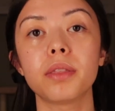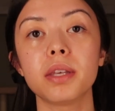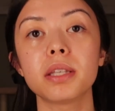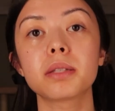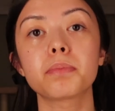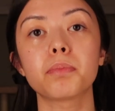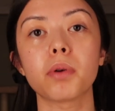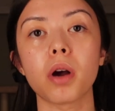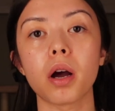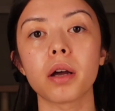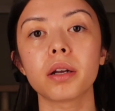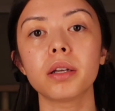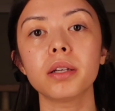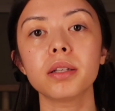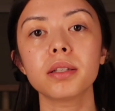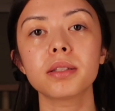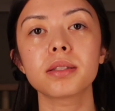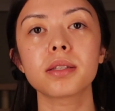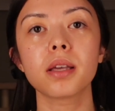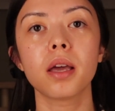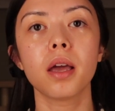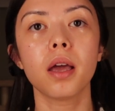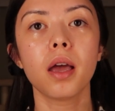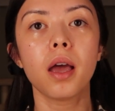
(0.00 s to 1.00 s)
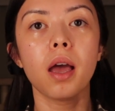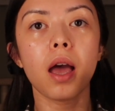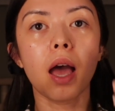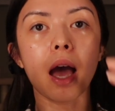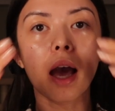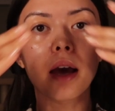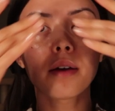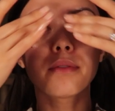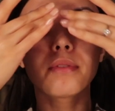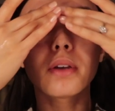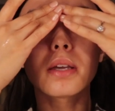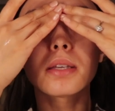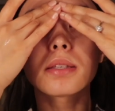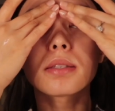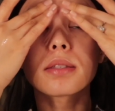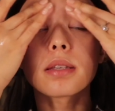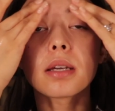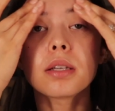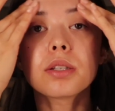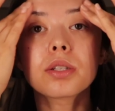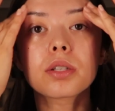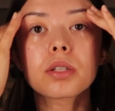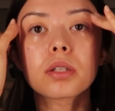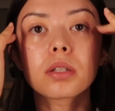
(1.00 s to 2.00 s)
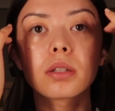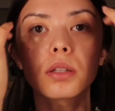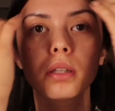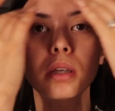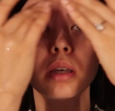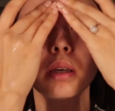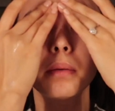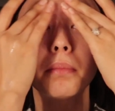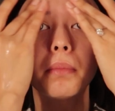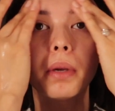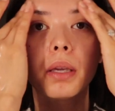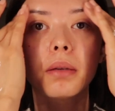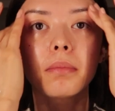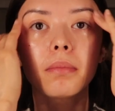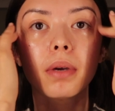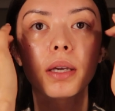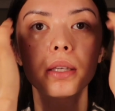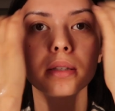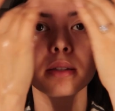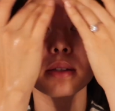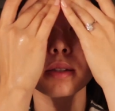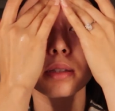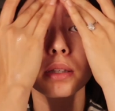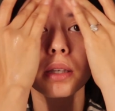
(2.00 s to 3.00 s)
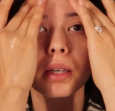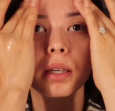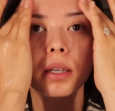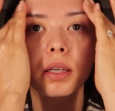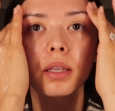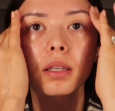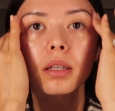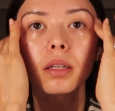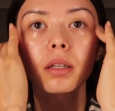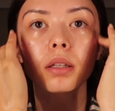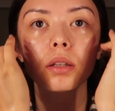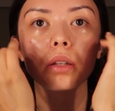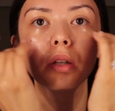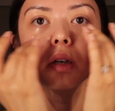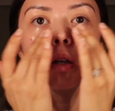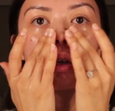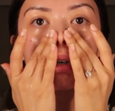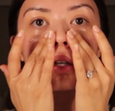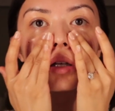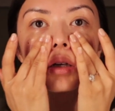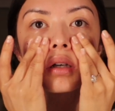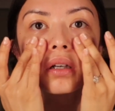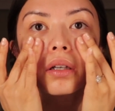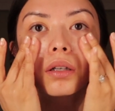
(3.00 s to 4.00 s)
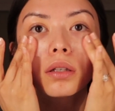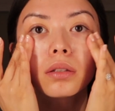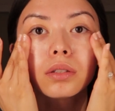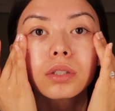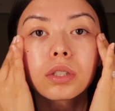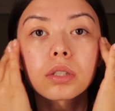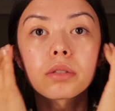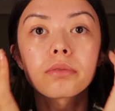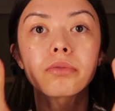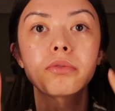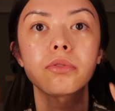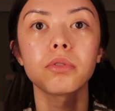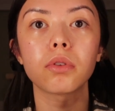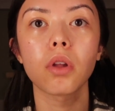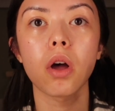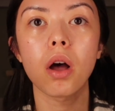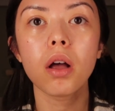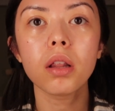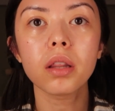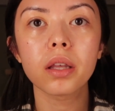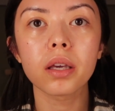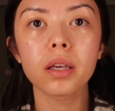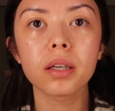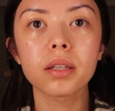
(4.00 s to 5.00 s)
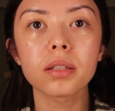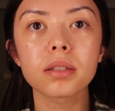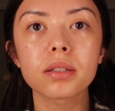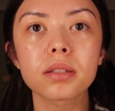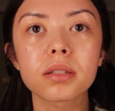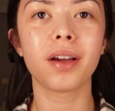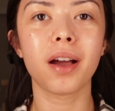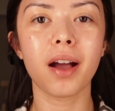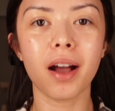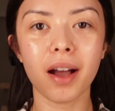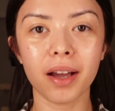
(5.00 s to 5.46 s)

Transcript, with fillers: These products have essentially made my skin look just flawless.